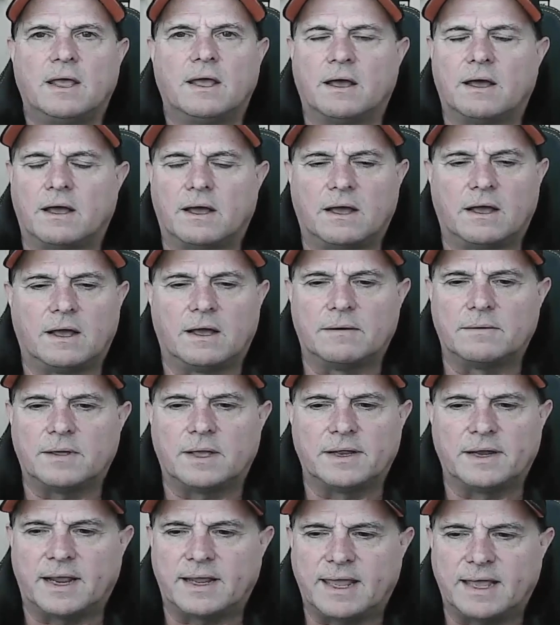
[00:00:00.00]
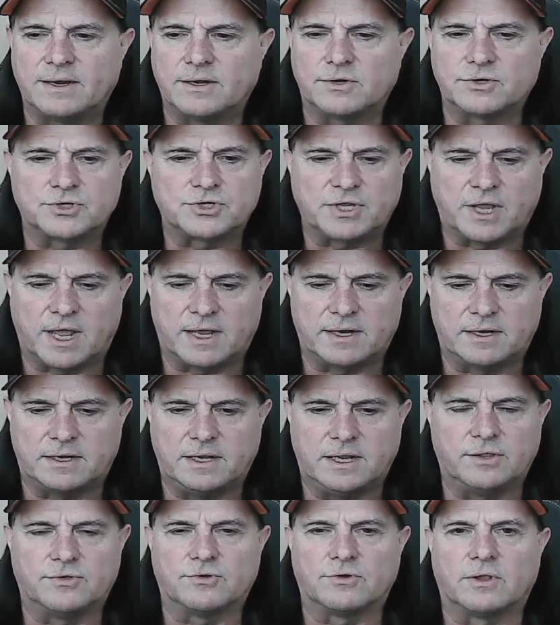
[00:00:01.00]
And I can't understand it
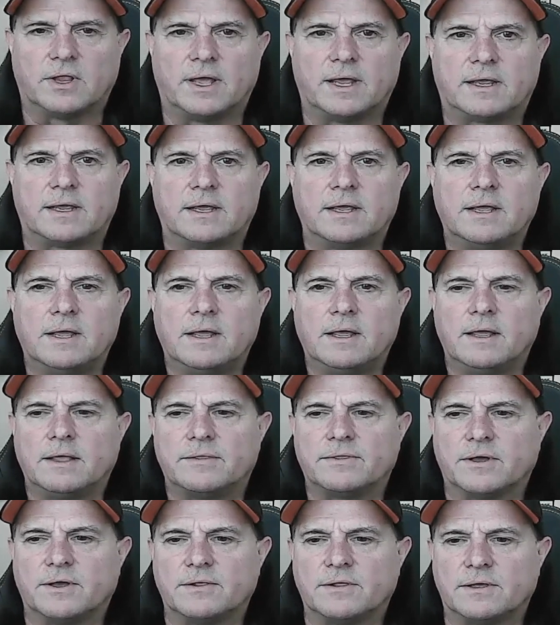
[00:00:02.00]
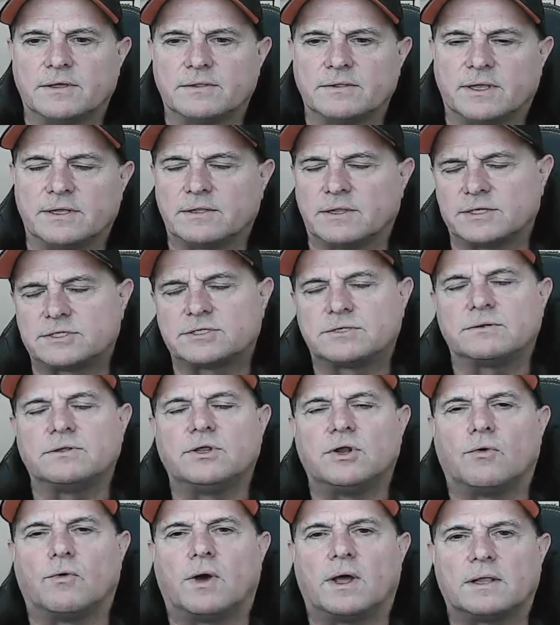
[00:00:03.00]
either. Like let's
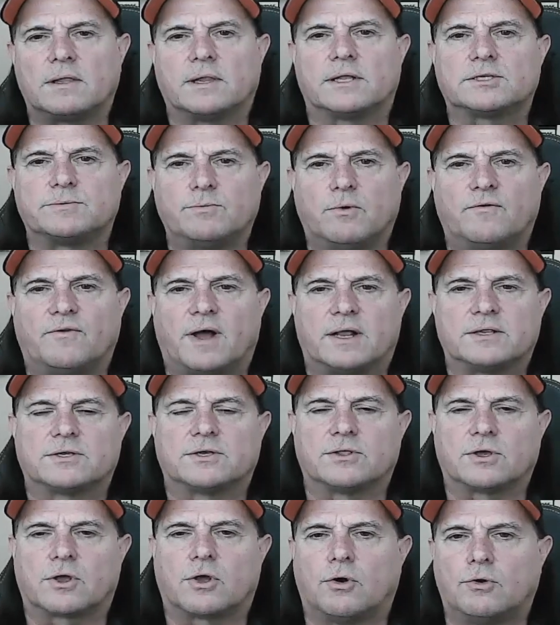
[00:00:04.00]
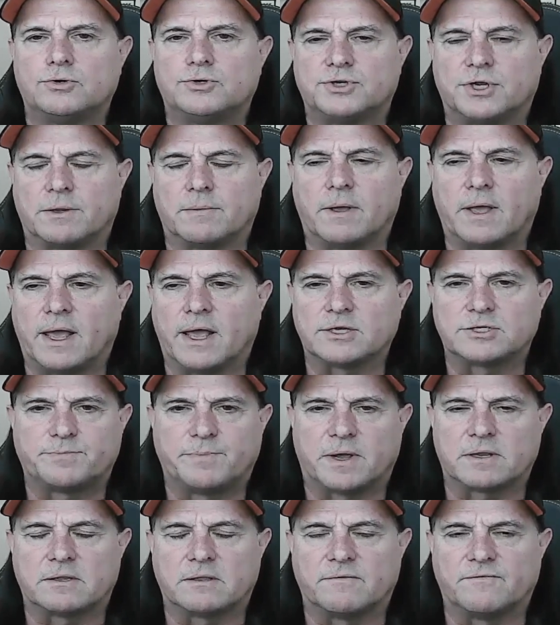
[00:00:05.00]
move on to the coaching
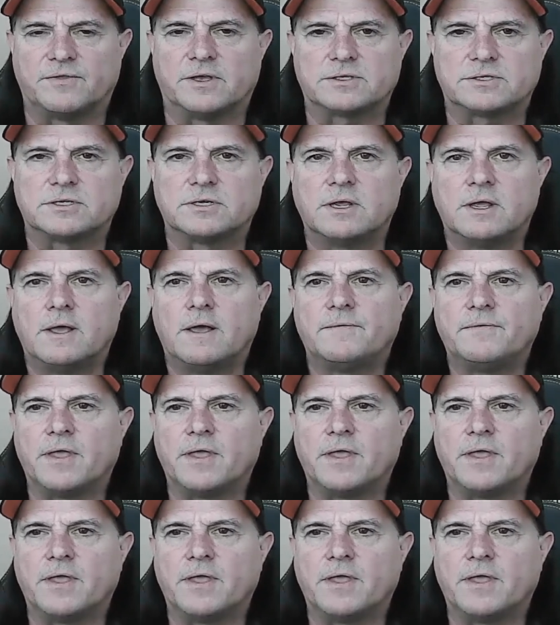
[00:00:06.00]
aspect of this.